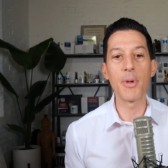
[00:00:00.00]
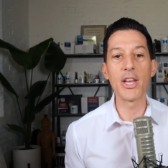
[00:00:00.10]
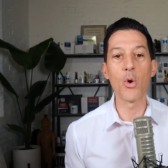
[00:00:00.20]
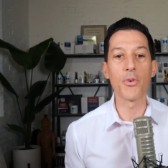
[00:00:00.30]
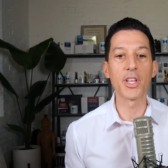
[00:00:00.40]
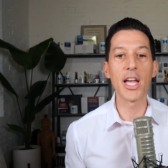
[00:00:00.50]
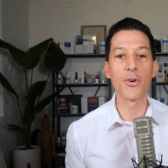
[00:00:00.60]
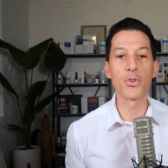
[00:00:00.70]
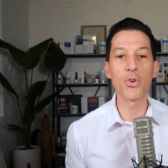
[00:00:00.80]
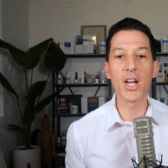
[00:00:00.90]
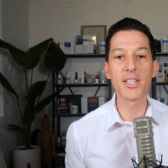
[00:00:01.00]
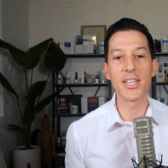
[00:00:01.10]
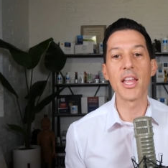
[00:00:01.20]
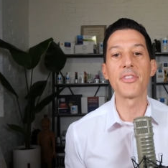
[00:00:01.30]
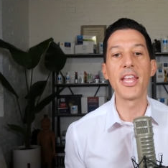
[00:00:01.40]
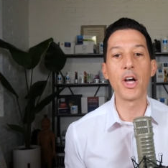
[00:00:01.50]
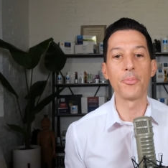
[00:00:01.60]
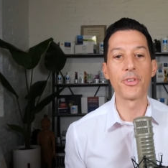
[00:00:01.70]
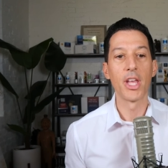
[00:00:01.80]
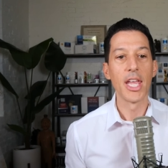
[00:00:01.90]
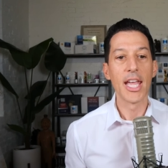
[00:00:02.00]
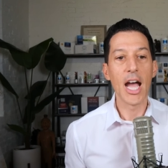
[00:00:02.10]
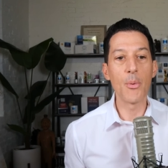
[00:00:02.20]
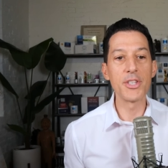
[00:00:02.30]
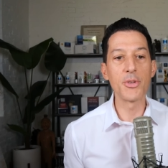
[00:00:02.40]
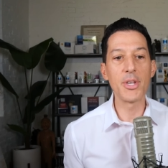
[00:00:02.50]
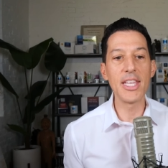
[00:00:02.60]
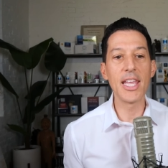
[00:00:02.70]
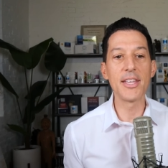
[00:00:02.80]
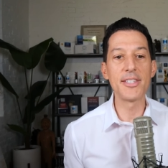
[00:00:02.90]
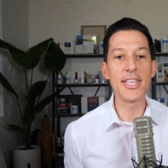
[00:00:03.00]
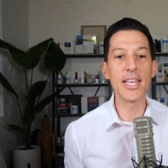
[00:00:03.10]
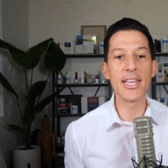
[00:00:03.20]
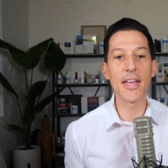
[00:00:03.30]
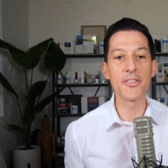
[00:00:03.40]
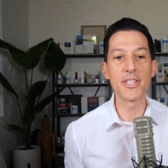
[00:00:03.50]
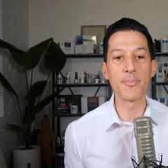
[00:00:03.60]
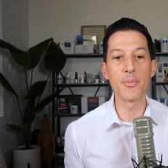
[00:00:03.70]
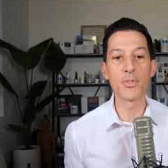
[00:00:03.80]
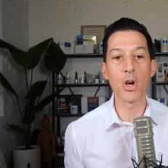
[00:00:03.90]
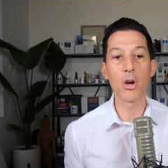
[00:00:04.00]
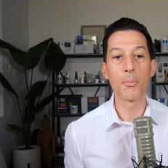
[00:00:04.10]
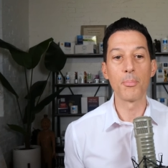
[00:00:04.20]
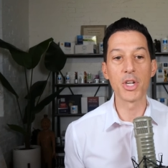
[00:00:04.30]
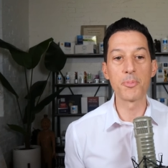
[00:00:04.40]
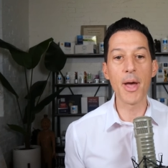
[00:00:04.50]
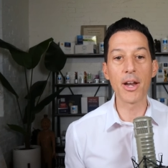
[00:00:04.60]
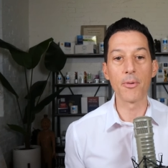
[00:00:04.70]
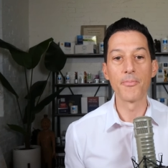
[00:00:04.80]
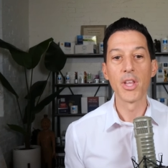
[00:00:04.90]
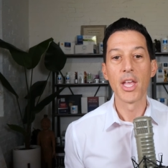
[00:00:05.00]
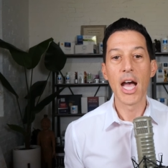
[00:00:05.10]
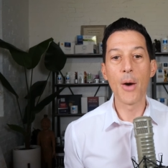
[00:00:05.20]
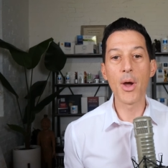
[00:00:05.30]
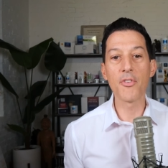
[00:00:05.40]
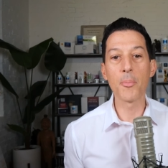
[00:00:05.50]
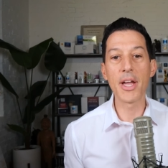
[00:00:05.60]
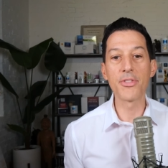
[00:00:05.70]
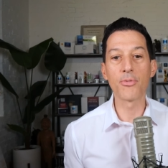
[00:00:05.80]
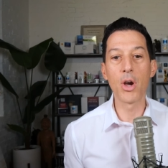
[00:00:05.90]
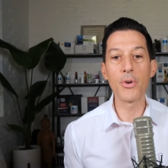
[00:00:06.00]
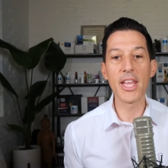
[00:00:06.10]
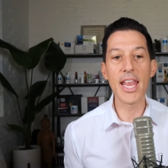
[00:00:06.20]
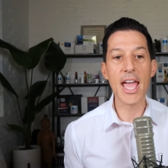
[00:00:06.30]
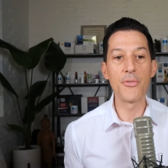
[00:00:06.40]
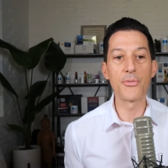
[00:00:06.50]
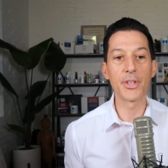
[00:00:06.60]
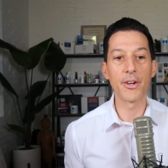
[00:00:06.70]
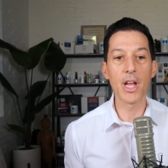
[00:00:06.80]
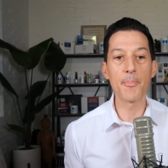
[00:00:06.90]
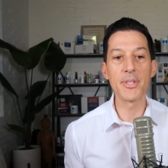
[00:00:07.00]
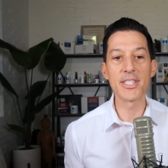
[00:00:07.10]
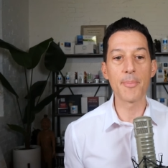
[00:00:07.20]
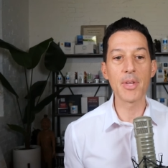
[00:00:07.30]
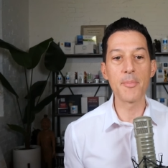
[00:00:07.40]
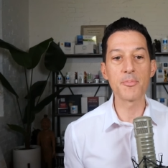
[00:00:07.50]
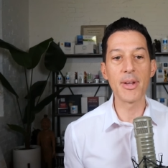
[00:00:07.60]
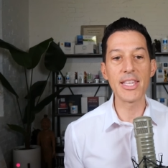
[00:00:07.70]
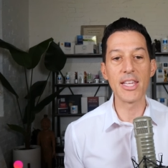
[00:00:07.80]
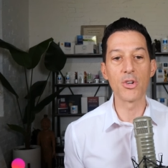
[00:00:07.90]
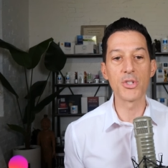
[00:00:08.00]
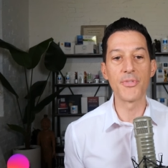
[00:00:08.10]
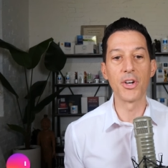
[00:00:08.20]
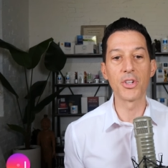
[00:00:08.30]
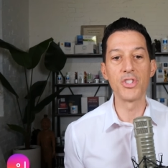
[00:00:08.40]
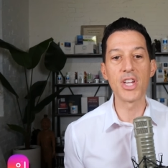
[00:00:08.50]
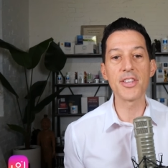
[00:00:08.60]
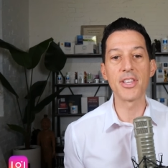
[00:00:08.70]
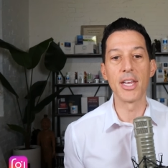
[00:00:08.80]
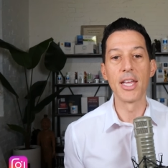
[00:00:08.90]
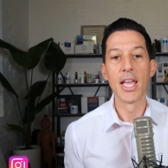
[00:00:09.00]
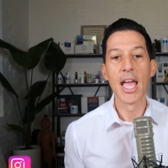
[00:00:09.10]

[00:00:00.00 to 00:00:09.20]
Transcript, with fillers: many over-the-counter drugs and nothing helped. I went to an ENT and now the symptoms are much better. However, my throat and head flared up and sometimes my ears feel congested.